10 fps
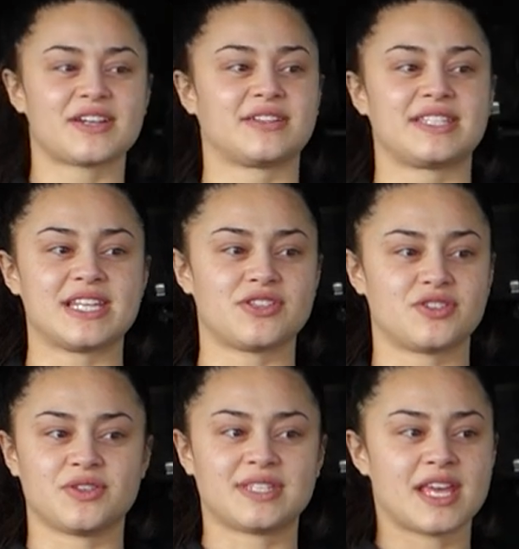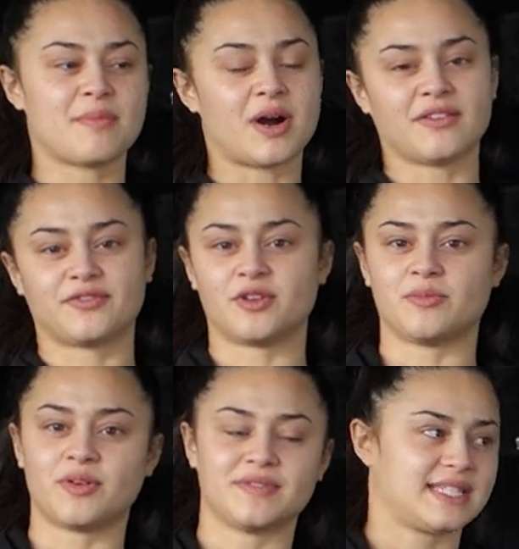know how to introduce it apart
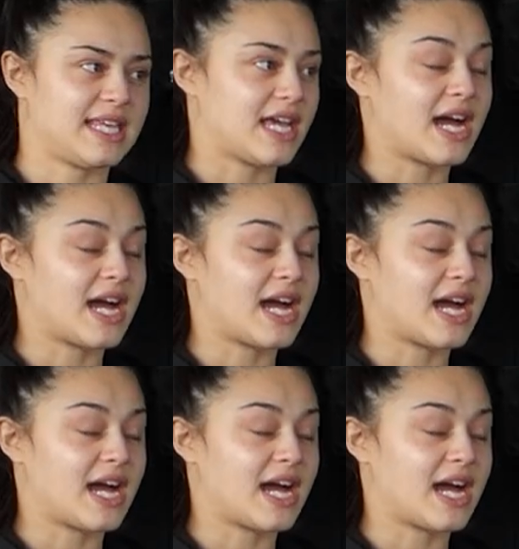from, obviously,